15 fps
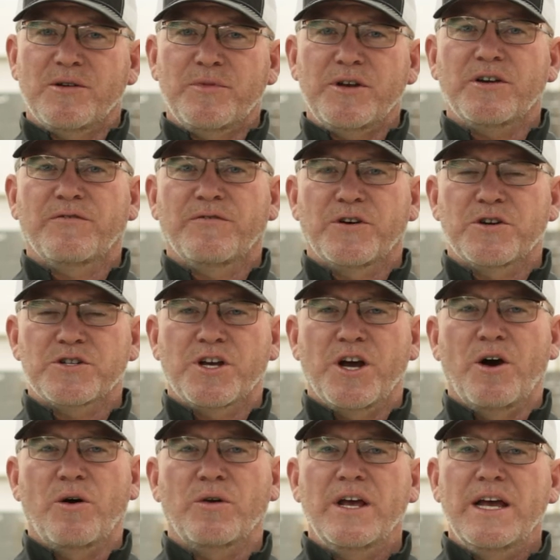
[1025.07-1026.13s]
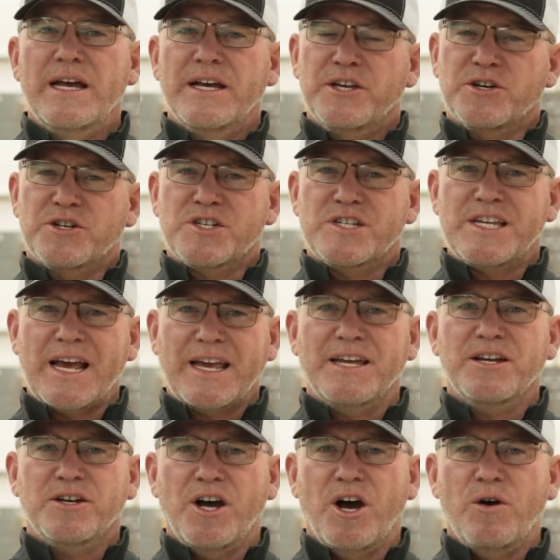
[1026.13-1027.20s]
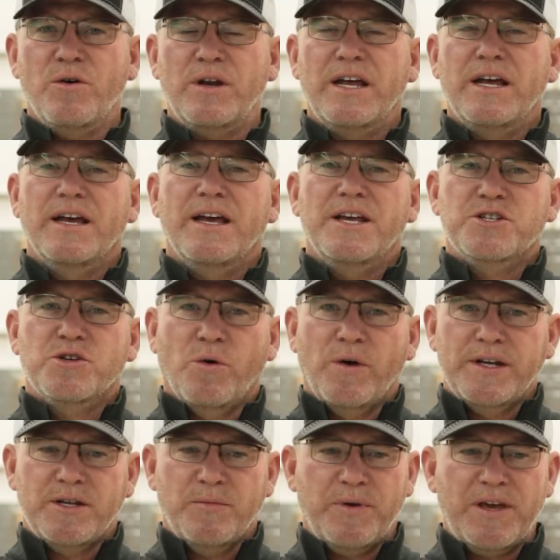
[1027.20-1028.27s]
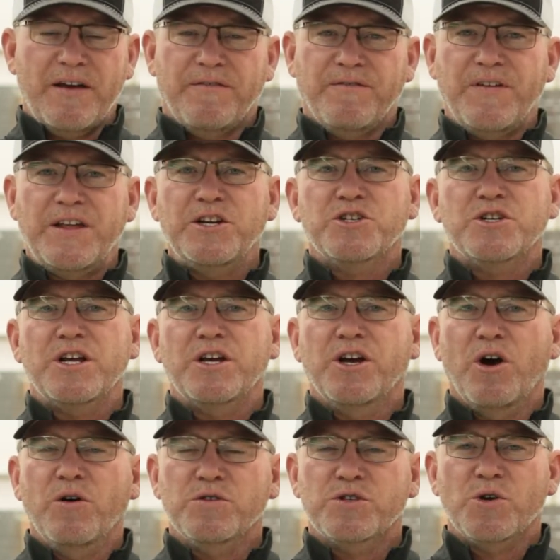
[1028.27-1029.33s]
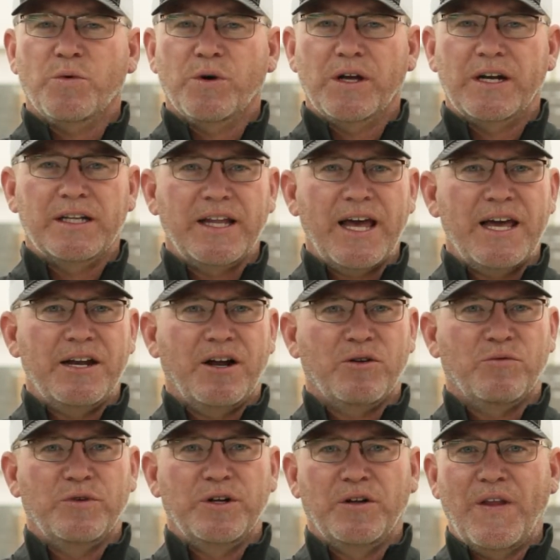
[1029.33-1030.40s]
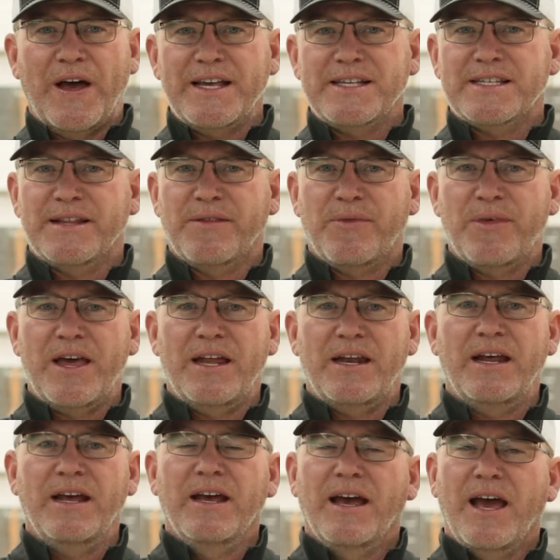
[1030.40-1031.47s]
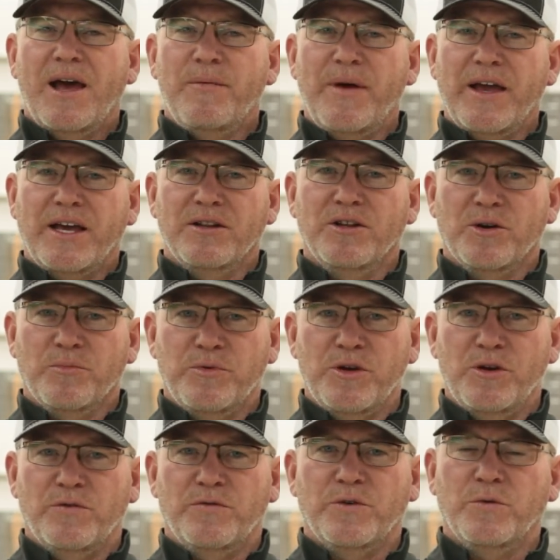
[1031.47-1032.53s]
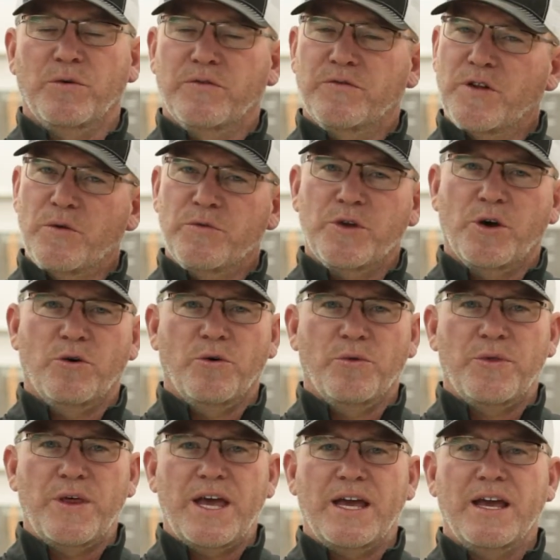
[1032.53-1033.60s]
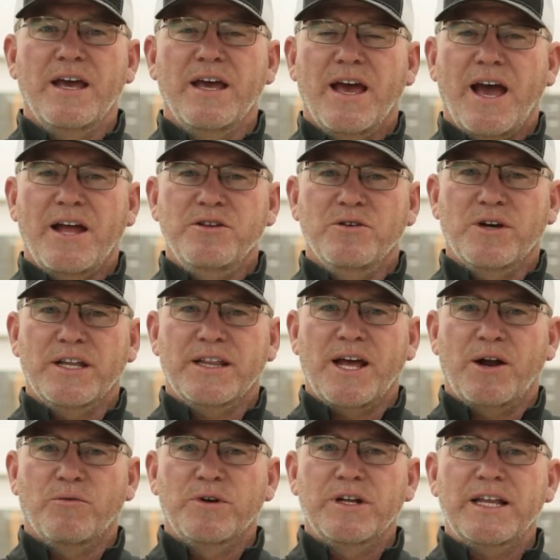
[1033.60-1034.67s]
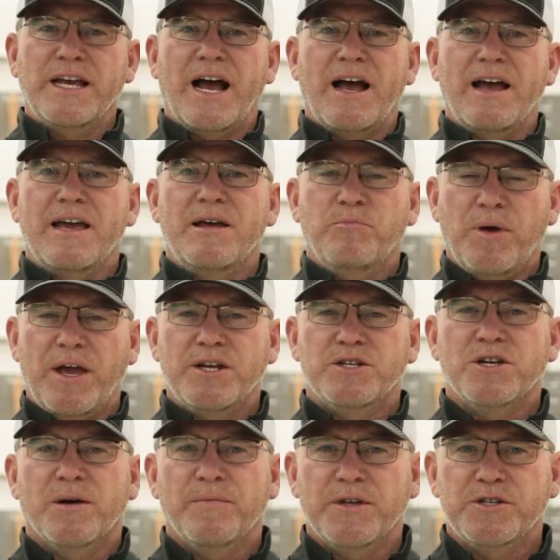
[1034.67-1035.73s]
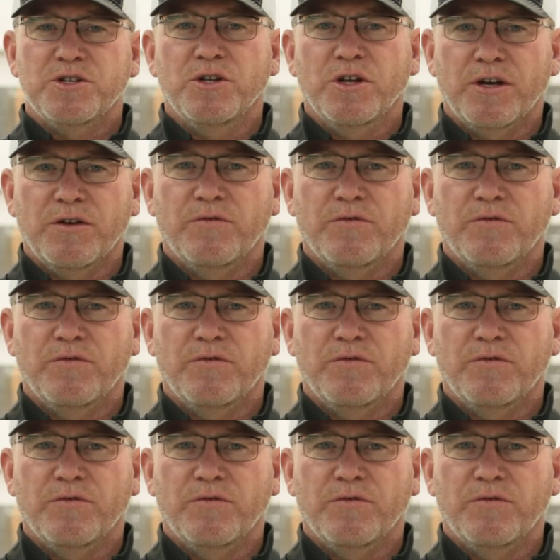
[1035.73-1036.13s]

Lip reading: to be your first coat. Your second coat is going to be a finishing coat, so we're going to lay it on real nice and thin and make it look beautiful. We'll float the whole thing, and you'll get that really high-end paint job that you're looking